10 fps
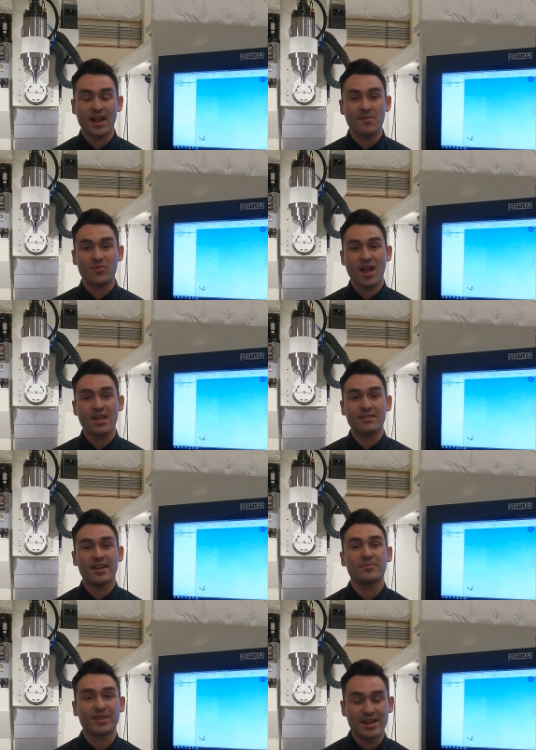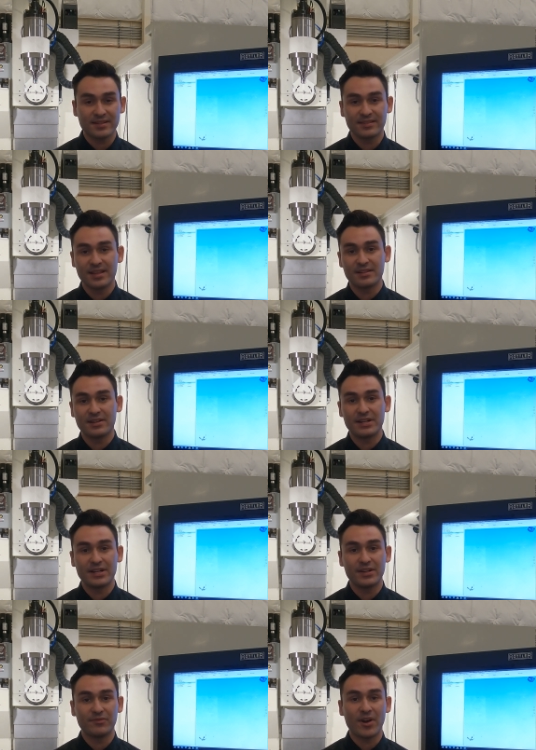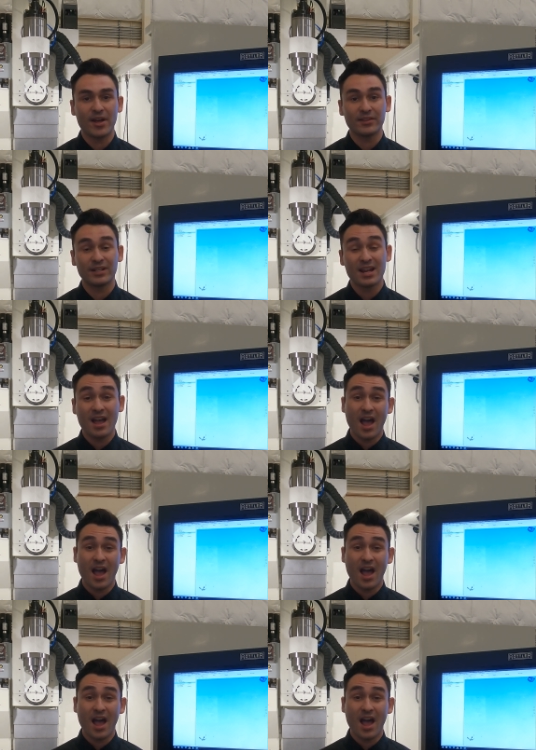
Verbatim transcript: I'm Ryan, the applications engineer here at Rottler.